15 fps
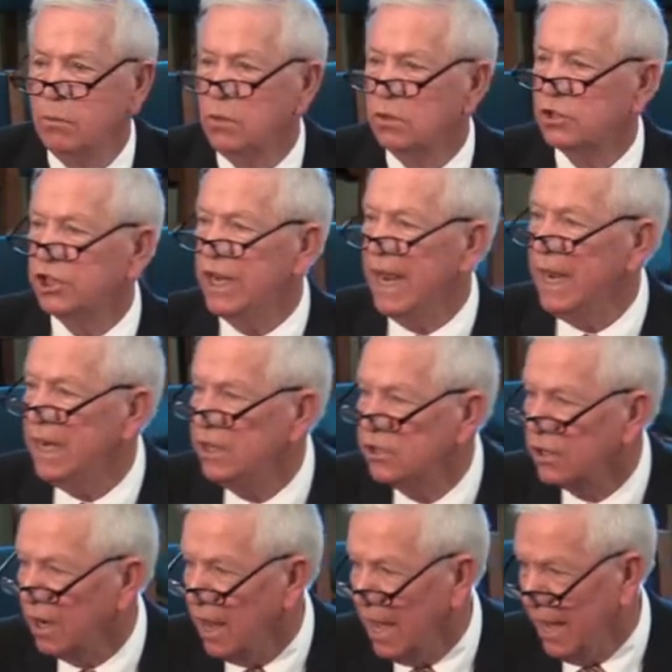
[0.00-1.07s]
will change a
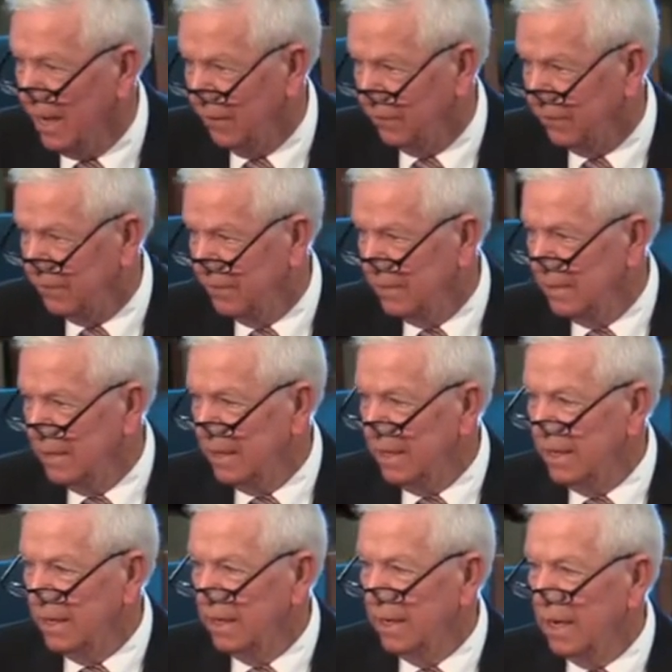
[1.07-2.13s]
life.
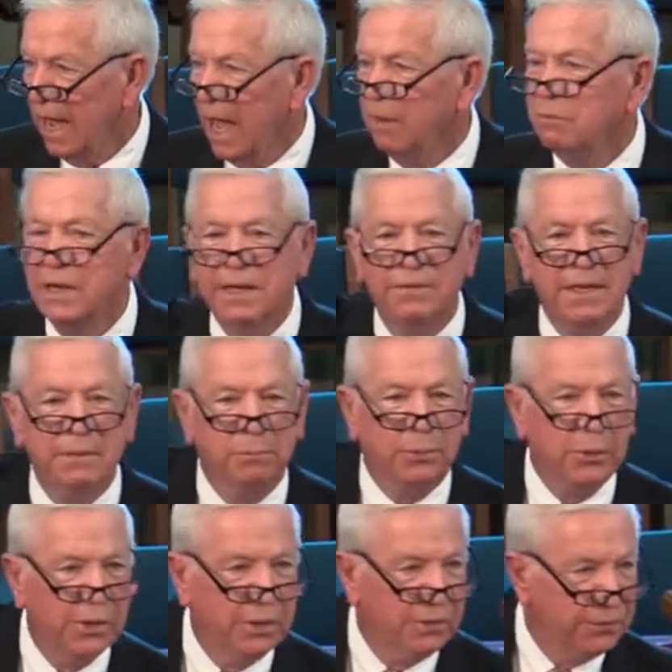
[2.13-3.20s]
I'm living
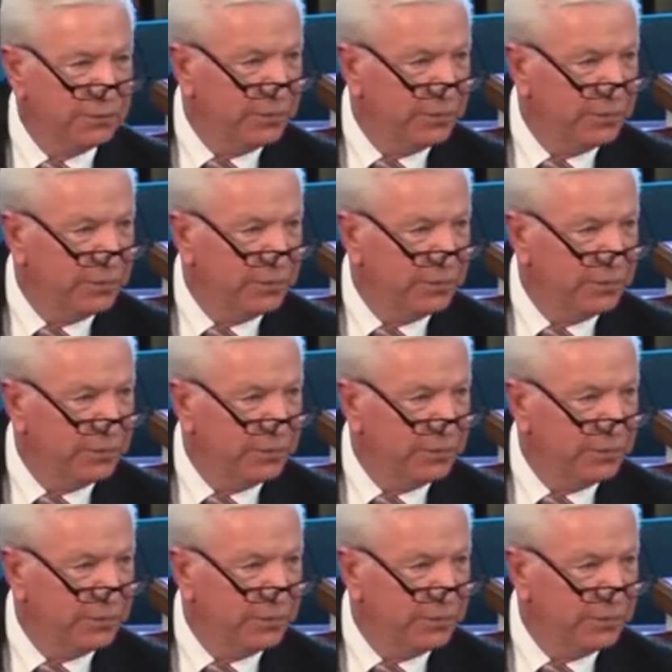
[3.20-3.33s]
proof.